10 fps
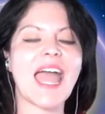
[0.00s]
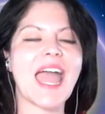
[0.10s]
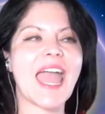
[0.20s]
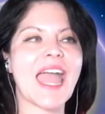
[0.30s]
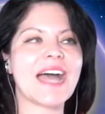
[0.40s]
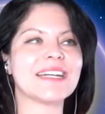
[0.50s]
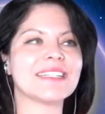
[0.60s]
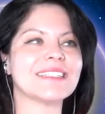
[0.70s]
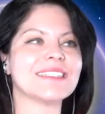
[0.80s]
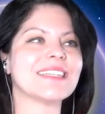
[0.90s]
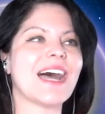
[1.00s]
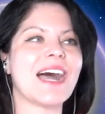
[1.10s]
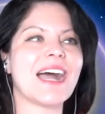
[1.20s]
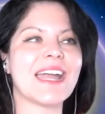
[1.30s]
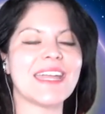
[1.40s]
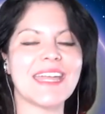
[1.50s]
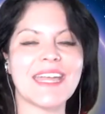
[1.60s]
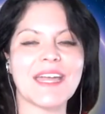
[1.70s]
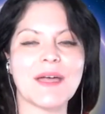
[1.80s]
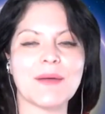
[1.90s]
and I
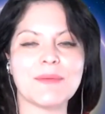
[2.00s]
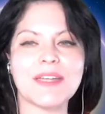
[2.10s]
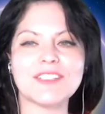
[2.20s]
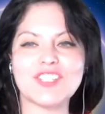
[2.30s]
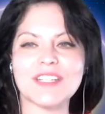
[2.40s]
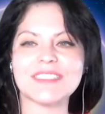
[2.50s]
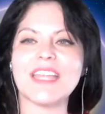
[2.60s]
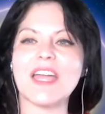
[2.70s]
am just